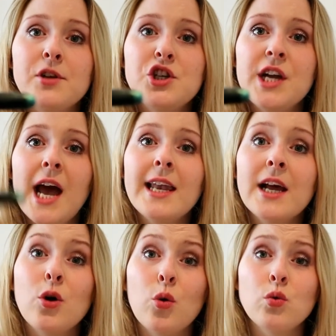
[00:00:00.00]
she had
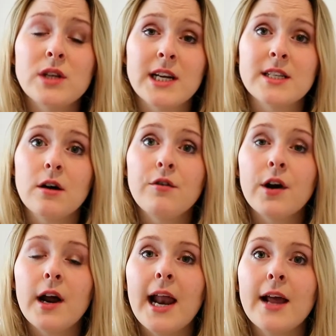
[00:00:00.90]
a gold and a
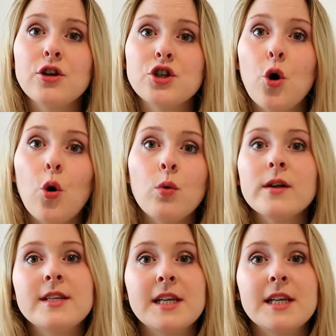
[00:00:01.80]
silver, and I used to always